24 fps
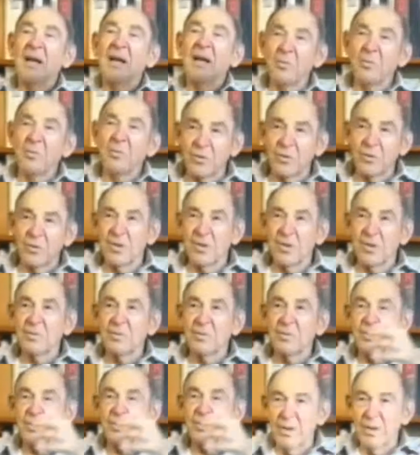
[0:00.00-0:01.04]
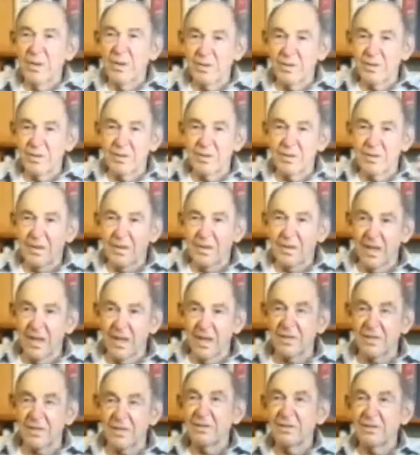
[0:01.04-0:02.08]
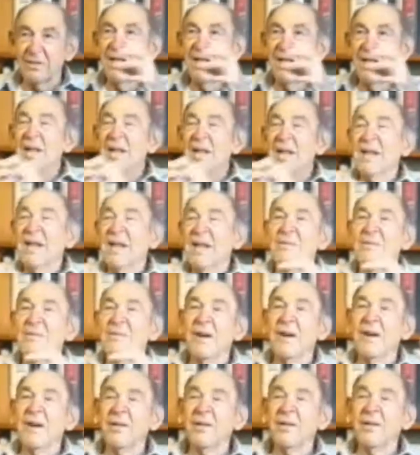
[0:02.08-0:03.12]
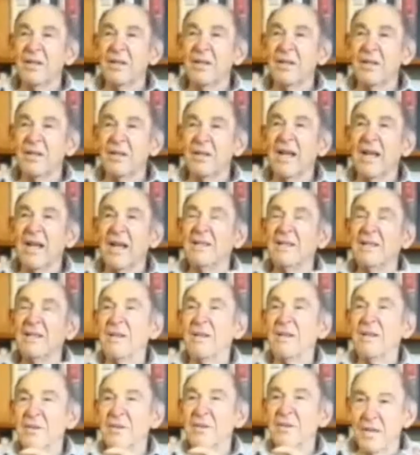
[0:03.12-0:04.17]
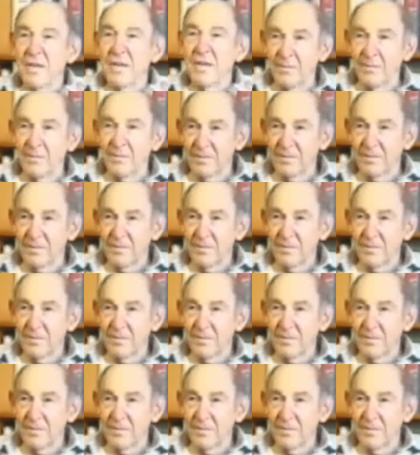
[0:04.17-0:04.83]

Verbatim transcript: and pushing them apart. So they're constantly involved in that kind of a game.